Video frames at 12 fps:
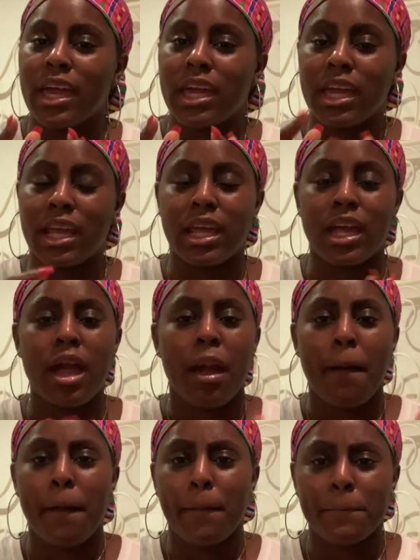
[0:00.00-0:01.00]
Kidding.
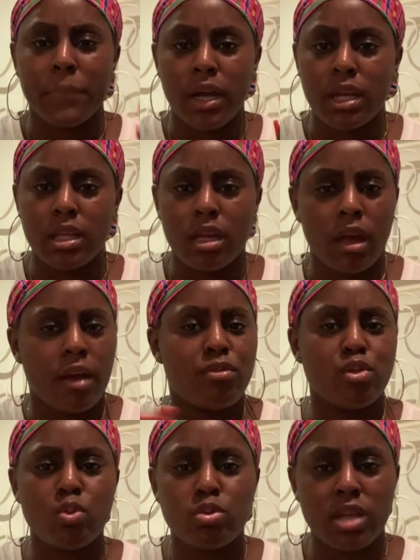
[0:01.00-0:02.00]
But if
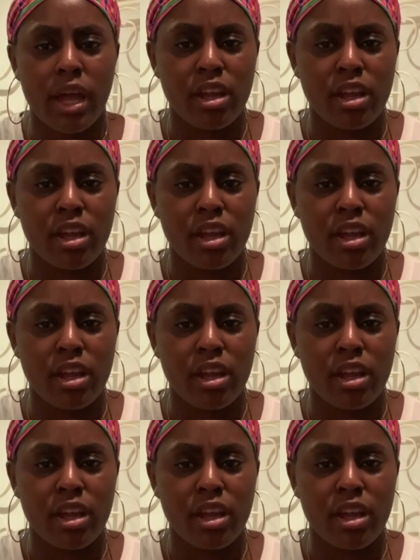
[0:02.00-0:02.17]
you sat